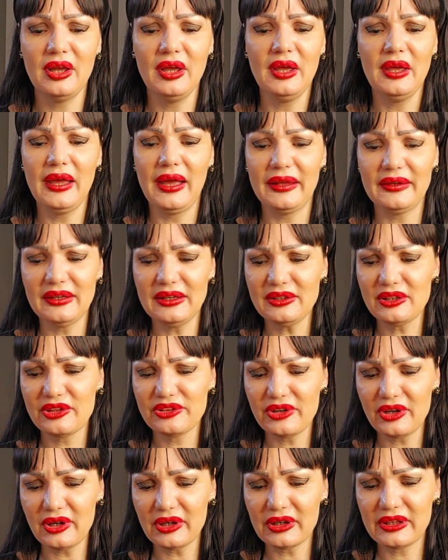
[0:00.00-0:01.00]
And in the
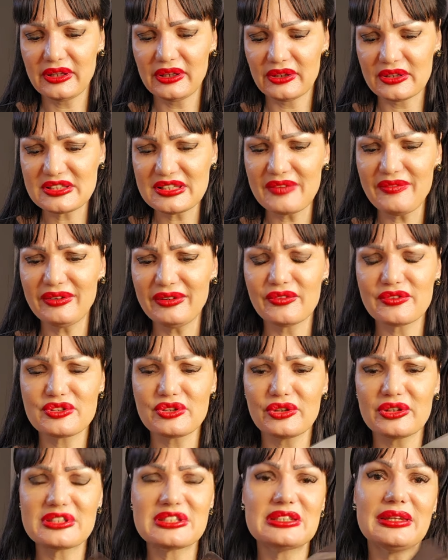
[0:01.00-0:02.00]
dark here, Seven of
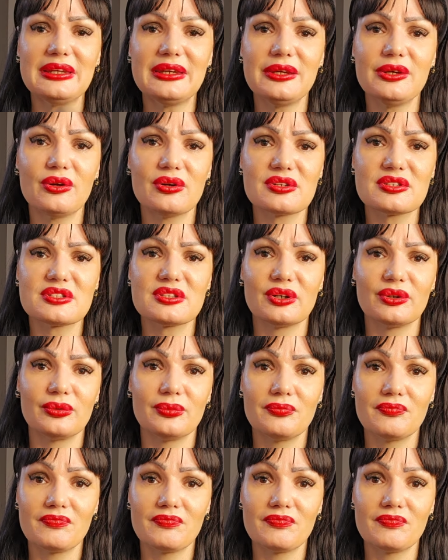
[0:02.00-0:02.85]
Swords, sneaky also.